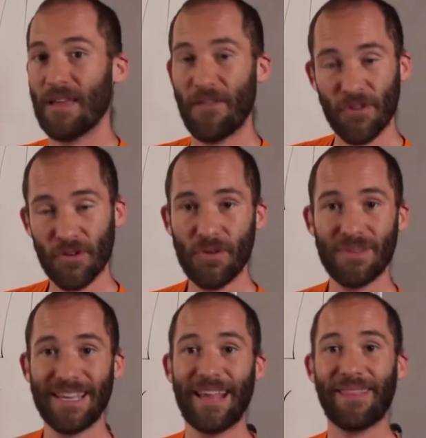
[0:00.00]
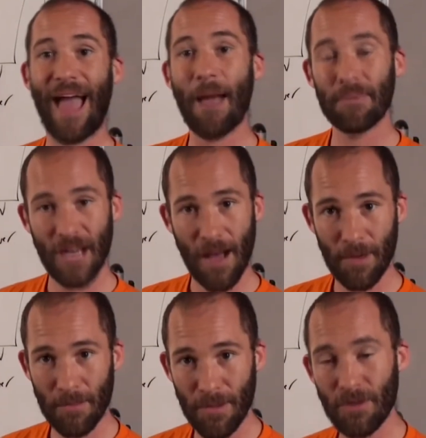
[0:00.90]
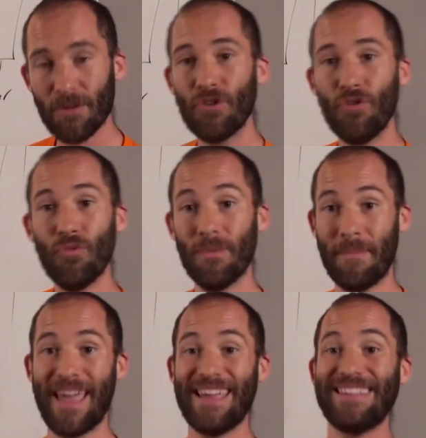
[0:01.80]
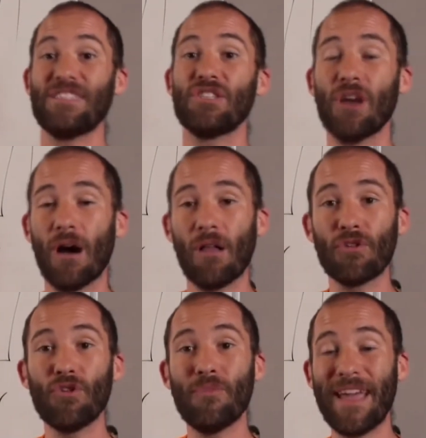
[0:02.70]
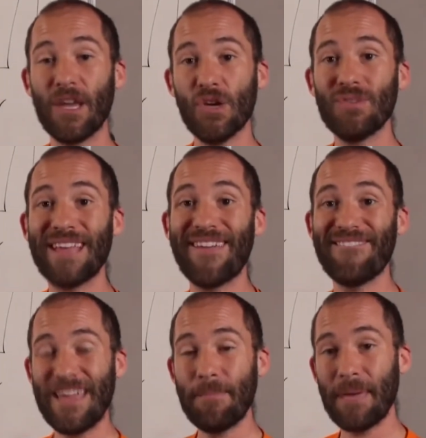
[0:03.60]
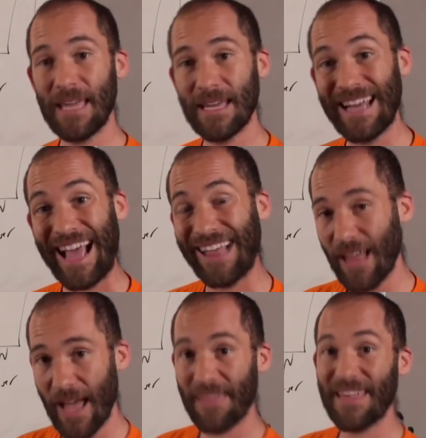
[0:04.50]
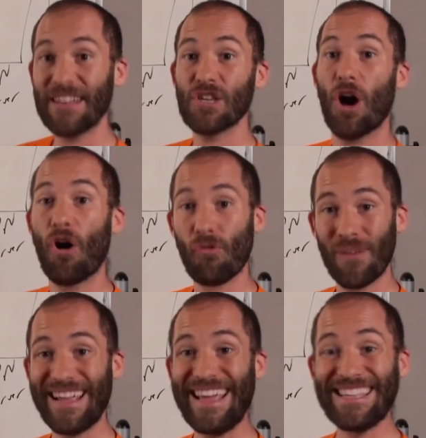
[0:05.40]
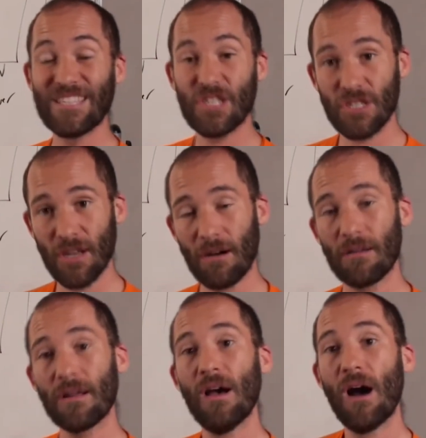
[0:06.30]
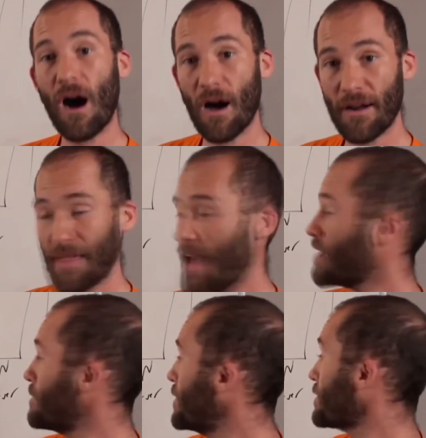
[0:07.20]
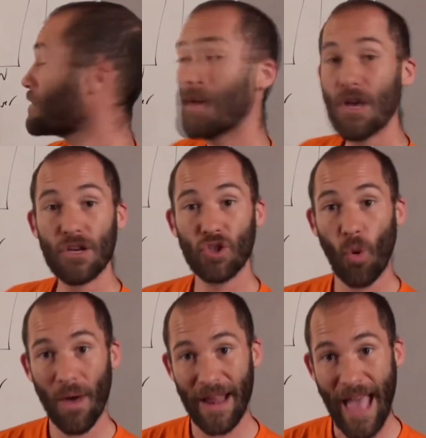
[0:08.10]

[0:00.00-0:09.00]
if you're using a laptop computer, you may install or you may use a VPN client that is already installed onto that computer. So what